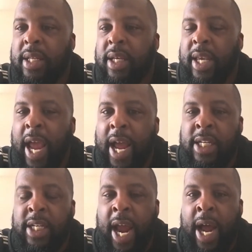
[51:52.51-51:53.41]
a
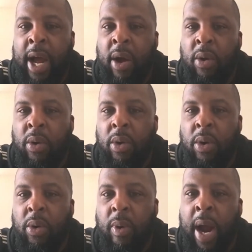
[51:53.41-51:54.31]
cash cow,
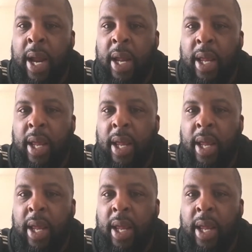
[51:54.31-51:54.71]
right?